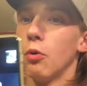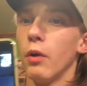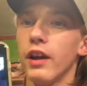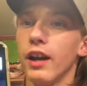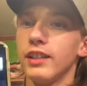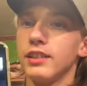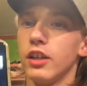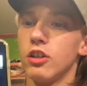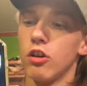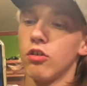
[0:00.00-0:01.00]
What can I
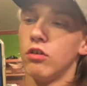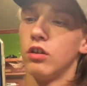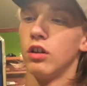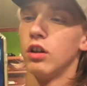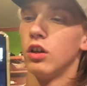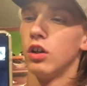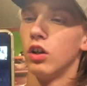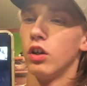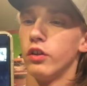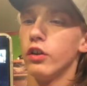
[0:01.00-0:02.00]
say, Joe?
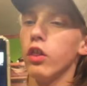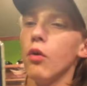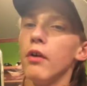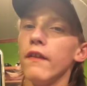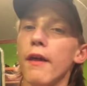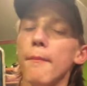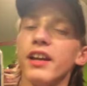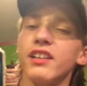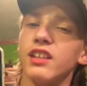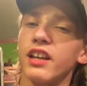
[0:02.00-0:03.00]
You're the one that
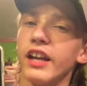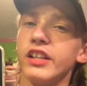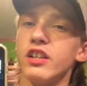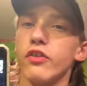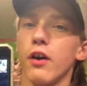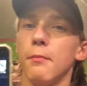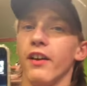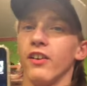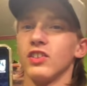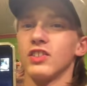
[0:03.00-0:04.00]
makes the catchy
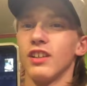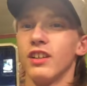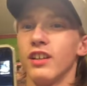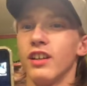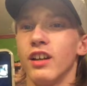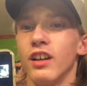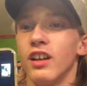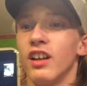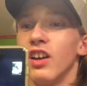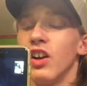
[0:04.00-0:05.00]
thumbnails.
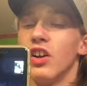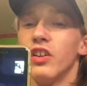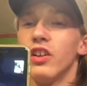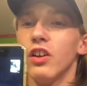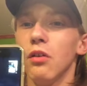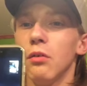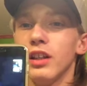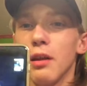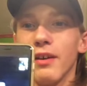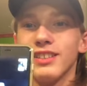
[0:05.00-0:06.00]
You're the
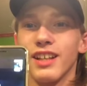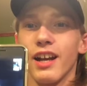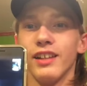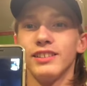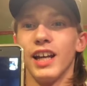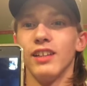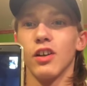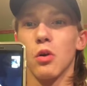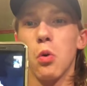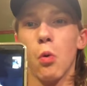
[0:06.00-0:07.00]
one that makes the content
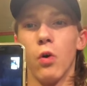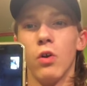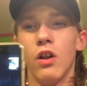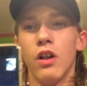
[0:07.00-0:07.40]
look cool.